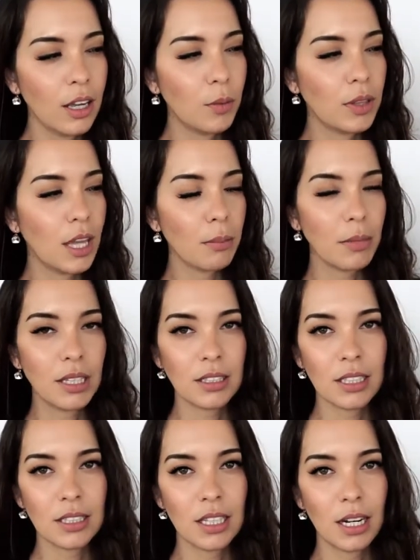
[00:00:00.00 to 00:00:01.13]
And what that means
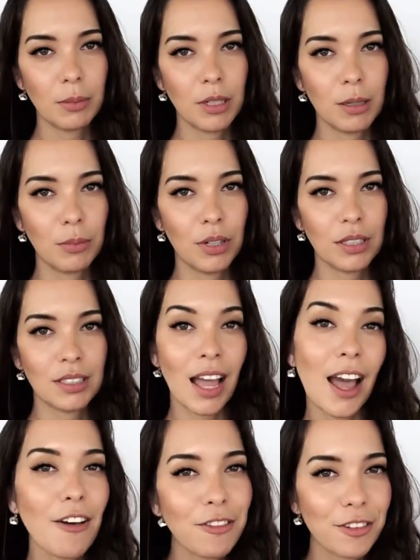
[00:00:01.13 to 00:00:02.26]
is that I'm going to press
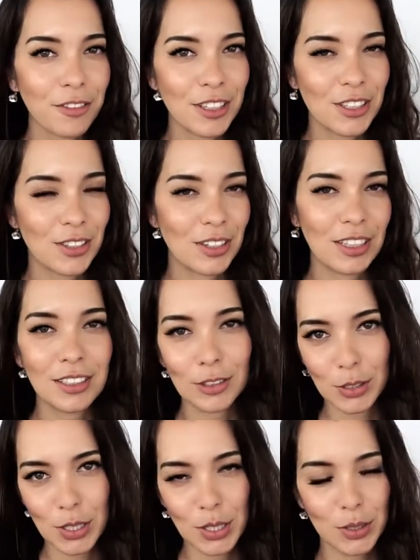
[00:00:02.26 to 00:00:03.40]
half of the strings,
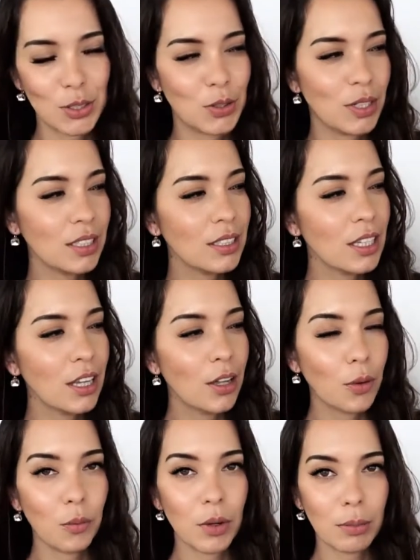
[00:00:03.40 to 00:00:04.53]
or 2 strings,
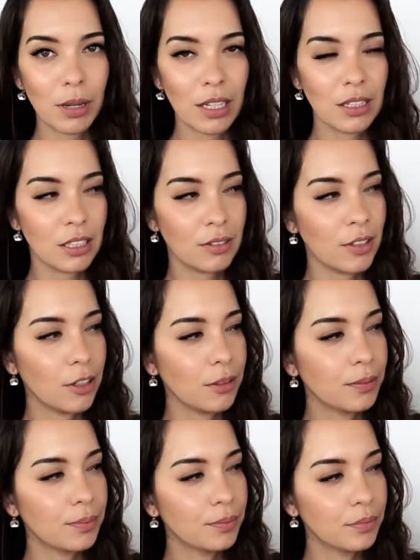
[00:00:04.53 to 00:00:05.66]
with my index
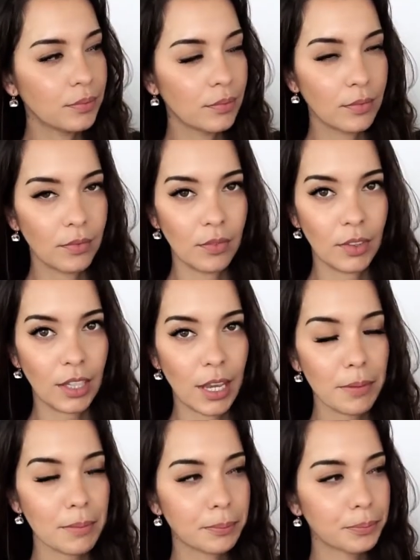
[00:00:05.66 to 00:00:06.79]
finger.
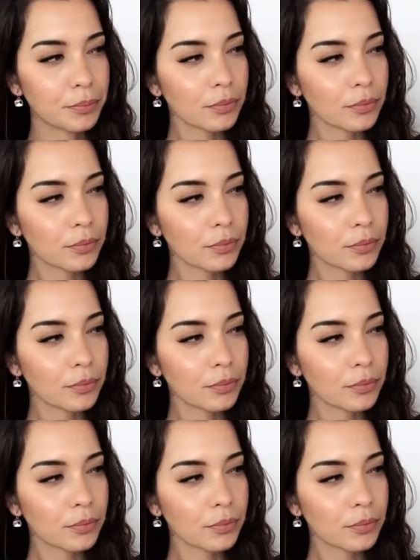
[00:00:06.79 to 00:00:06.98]
Okay?